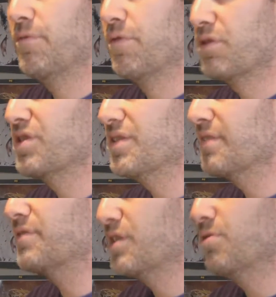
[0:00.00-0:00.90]
versions
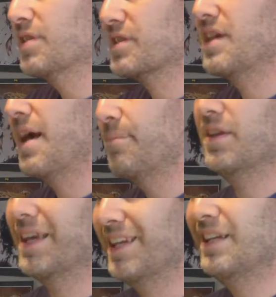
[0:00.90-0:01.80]
of Serious Sam, but
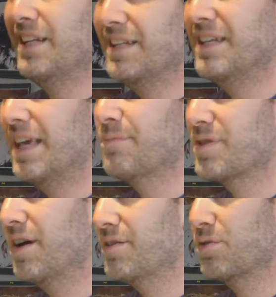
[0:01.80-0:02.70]
like in an indie game
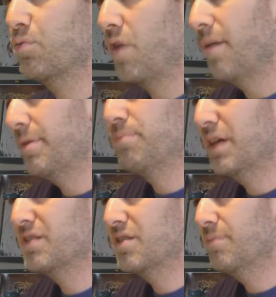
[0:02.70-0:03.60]
style. So Rami
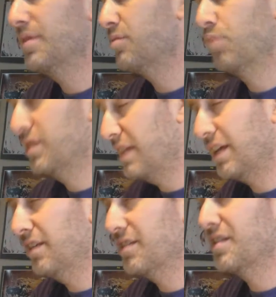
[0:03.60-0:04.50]
pitched him this
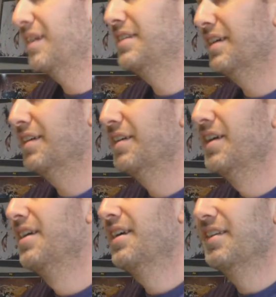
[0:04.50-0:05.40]
ridiculous idea,
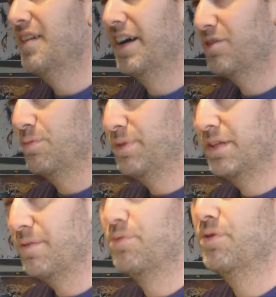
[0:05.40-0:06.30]
and Nigel,
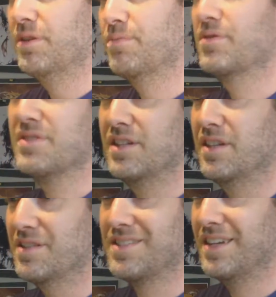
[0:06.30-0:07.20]
being the brilliant person
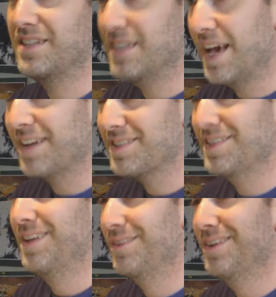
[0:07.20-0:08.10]
he is, said yes.
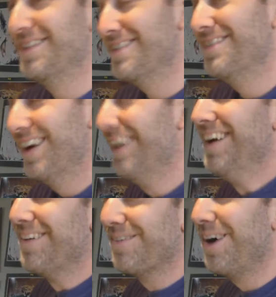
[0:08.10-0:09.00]
And then
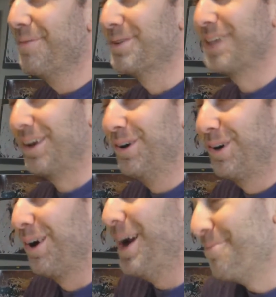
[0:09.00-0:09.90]
Rami was like, "Oh
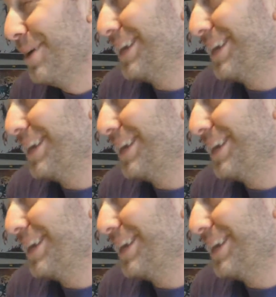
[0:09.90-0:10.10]
crap, we